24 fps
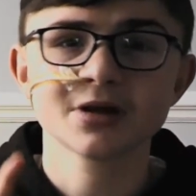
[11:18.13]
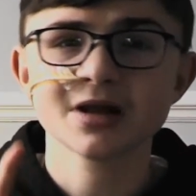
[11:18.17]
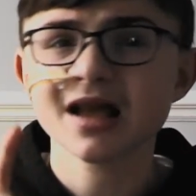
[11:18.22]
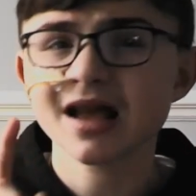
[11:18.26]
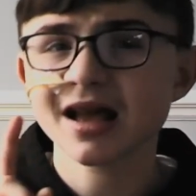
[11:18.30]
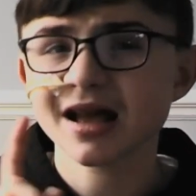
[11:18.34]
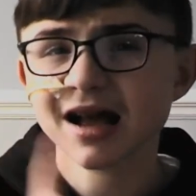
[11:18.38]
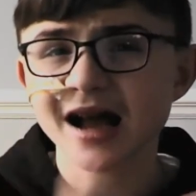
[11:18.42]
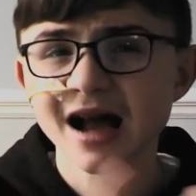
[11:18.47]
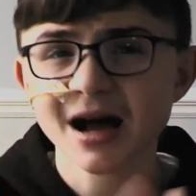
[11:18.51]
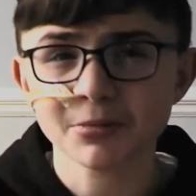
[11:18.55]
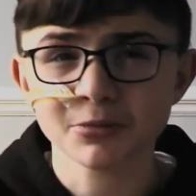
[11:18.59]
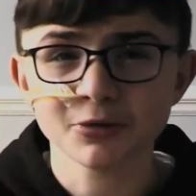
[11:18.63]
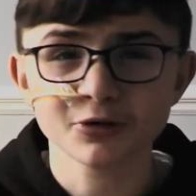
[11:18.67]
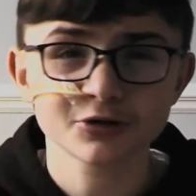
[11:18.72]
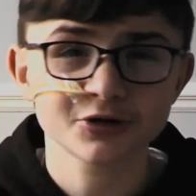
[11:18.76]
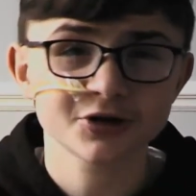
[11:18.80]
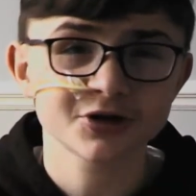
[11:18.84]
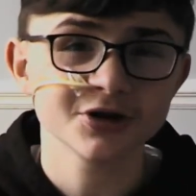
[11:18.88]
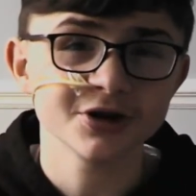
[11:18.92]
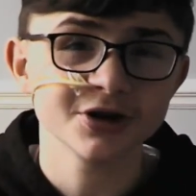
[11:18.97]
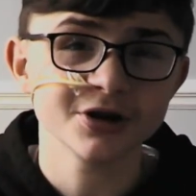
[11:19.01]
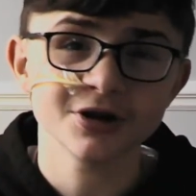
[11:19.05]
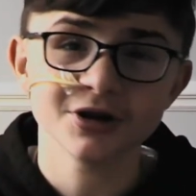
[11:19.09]

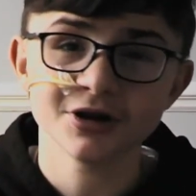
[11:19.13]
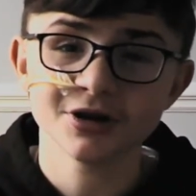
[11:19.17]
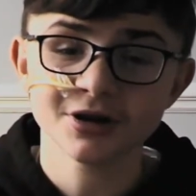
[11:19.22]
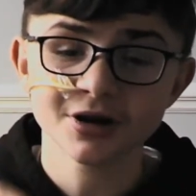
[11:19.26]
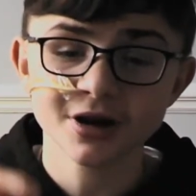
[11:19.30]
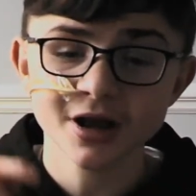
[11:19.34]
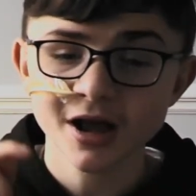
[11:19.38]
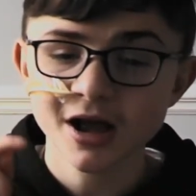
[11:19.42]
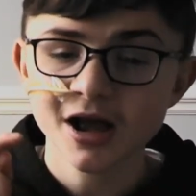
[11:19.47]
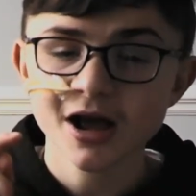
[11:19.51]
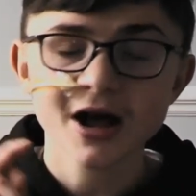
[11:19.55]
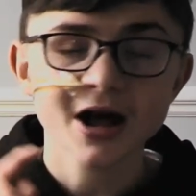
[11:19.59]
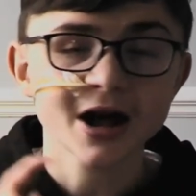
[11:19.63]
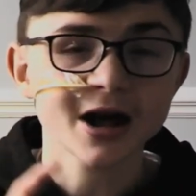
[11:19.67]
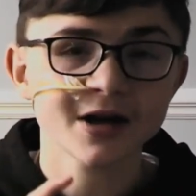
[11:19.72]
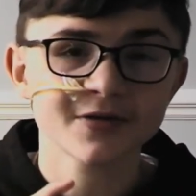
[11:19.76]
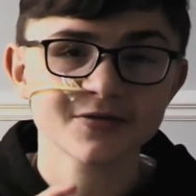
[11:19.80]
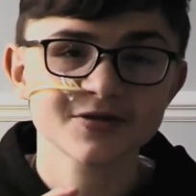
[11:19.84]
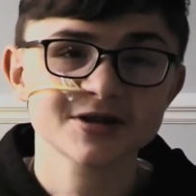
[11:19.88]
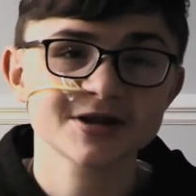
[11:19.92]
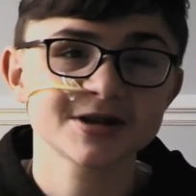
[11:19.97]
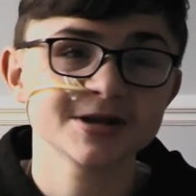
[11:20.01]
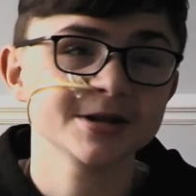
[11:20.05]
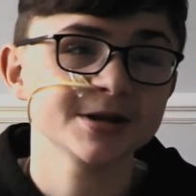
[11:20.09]
Hamilton. I've
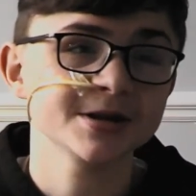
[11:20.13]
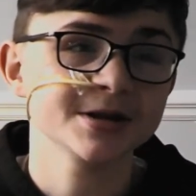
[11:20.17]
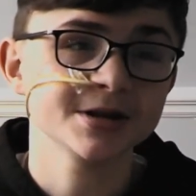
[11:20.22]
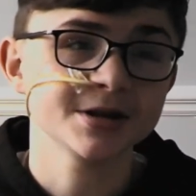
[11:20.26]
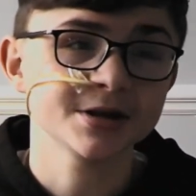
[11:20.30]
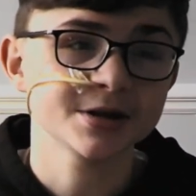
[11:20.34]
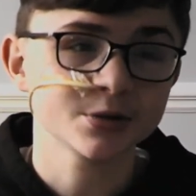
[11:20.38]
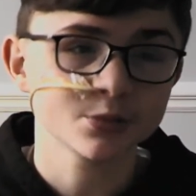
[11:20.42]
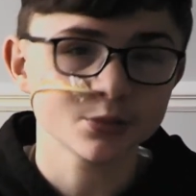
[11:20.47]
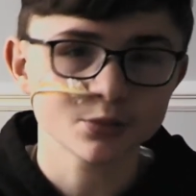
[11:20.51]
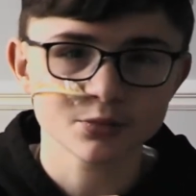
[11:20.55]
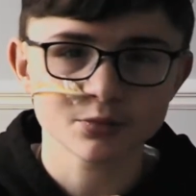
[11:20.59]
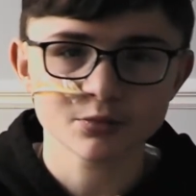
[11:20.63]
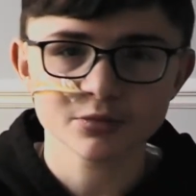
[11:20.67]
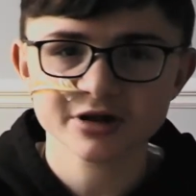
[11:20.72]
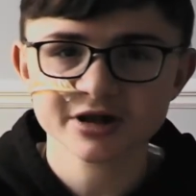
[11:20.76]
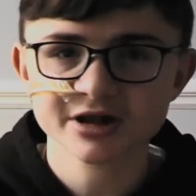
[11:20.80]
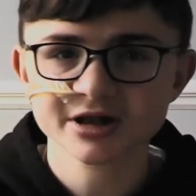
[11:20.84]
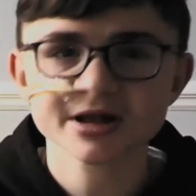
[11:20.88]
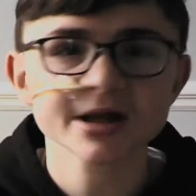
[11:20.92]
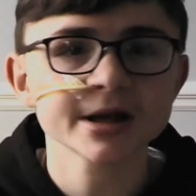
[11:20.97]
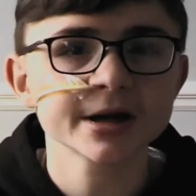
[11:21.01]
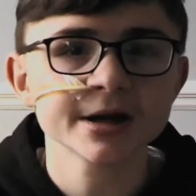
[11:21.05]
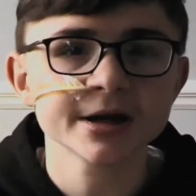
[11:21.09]
seen
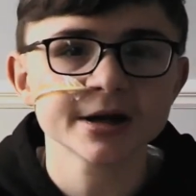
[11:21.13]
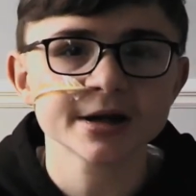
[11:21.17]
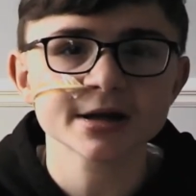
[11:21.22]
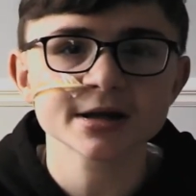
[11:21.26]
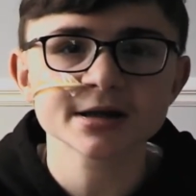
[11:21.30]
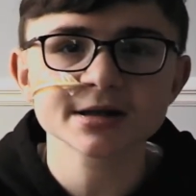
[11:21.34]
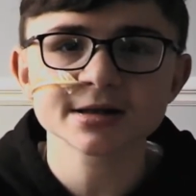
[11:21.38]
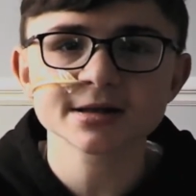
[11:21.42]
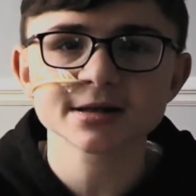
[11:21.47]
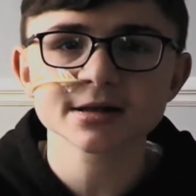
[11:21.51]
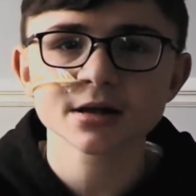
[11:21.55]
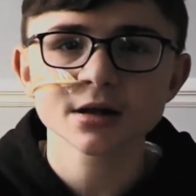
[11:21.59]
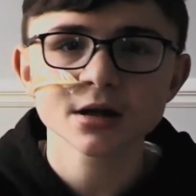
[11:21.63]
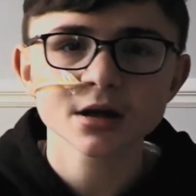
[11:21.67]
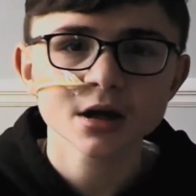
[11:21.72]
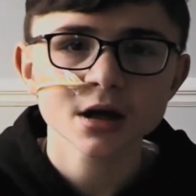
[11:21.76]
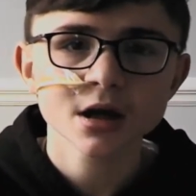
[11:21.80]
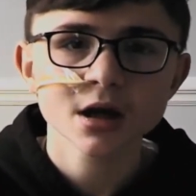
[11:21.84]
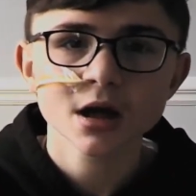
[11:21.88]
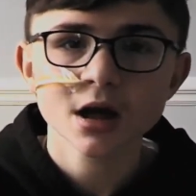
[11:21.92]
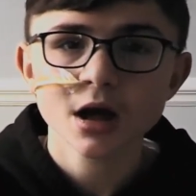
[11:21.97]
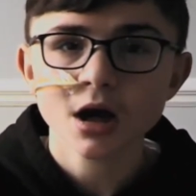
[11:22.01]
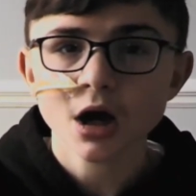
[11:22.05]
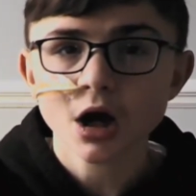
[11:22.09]
Six.
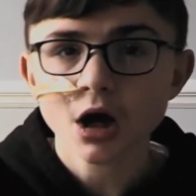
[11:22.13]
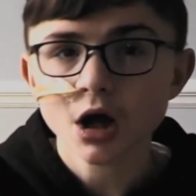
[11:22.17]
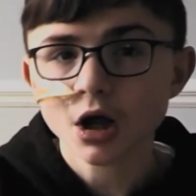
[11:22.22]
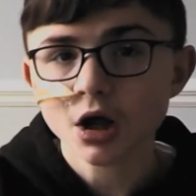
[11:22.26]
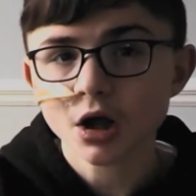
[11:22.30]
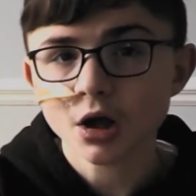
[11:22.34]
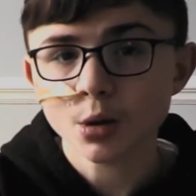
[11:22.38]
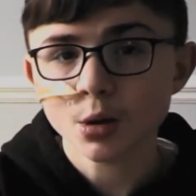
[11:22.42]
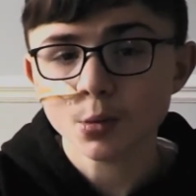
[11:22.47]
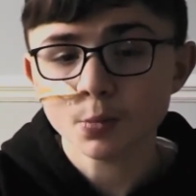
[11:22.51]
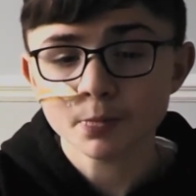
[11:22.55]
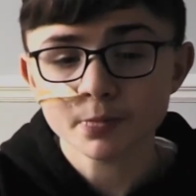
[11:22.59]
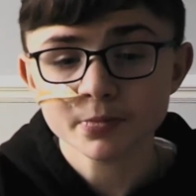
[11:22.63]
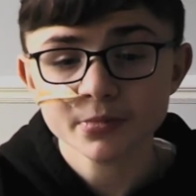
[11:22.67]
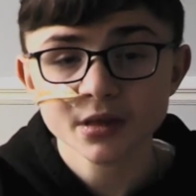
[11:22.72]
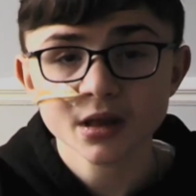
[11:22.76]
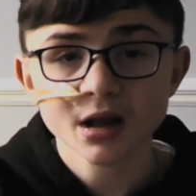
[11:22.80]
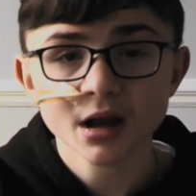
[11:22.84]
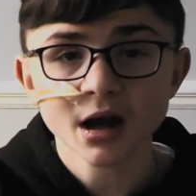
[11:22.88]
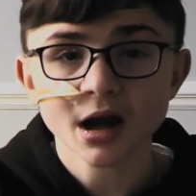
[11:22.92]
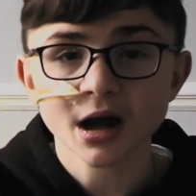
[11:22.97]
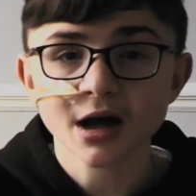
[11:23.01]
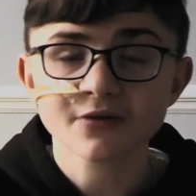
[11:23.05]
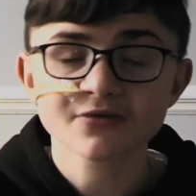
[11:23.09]

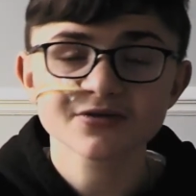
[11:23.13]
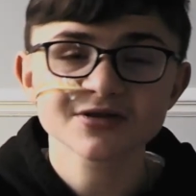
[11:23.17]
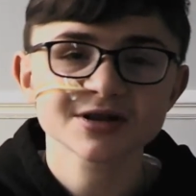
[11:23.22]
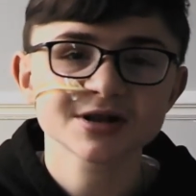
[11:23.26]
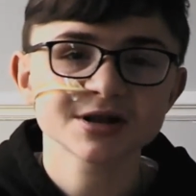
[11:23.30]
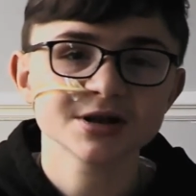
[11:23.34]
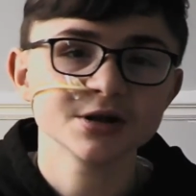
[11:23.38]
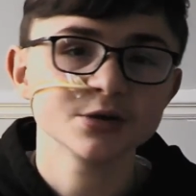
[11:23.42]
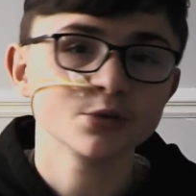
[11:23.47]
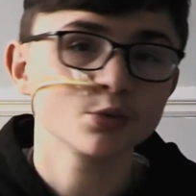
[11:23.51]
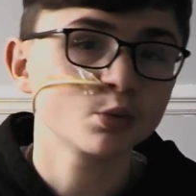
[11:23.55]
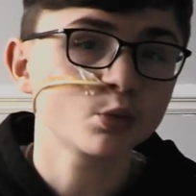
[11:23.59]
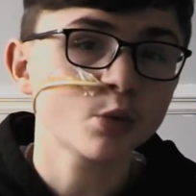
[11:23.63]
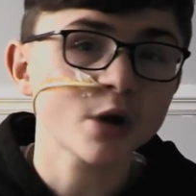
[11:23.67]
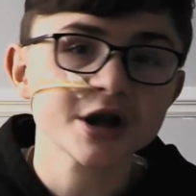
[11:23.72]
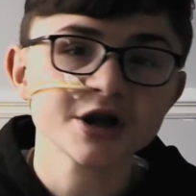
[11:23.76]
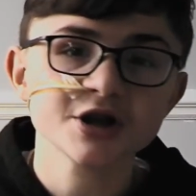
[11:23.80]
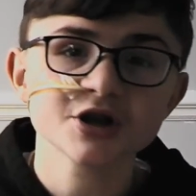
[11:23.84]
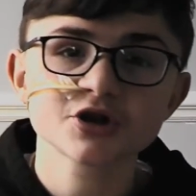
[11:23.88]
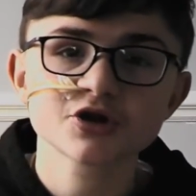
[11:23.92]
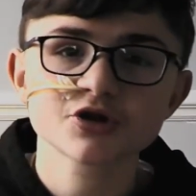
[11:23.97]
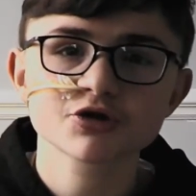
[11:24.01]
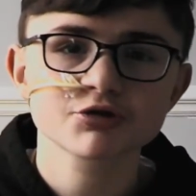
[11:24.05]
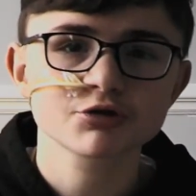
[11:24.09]
I've seen
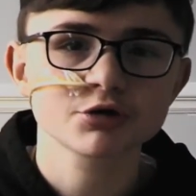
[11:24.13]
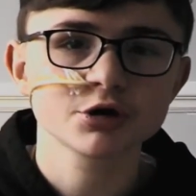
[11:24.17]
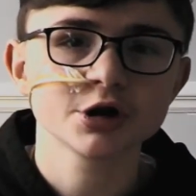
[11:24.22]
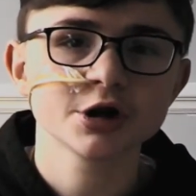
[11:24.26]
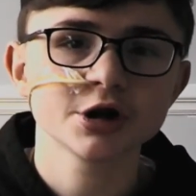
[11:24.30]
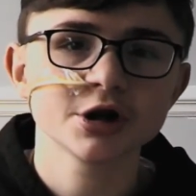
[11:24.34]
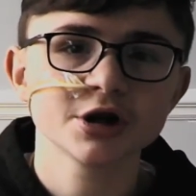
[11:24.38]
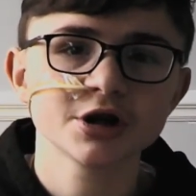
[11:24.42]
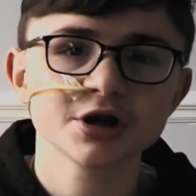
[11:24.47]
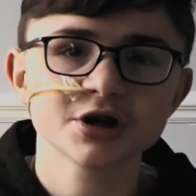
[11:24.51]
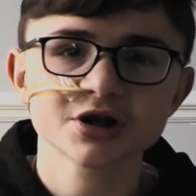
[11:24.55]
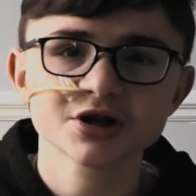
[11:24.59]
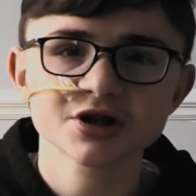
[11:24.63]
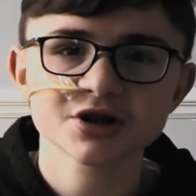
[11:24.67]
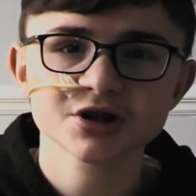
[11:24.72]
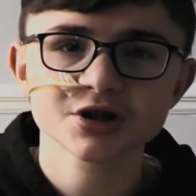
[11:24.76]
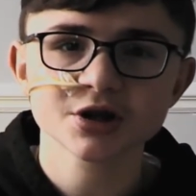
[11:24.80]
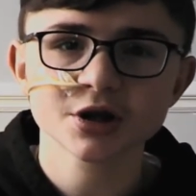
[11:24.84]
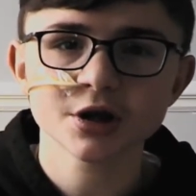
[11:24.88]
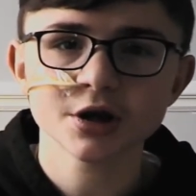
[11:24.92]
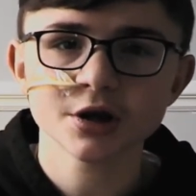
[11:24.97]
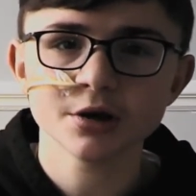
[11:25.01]
Waitress.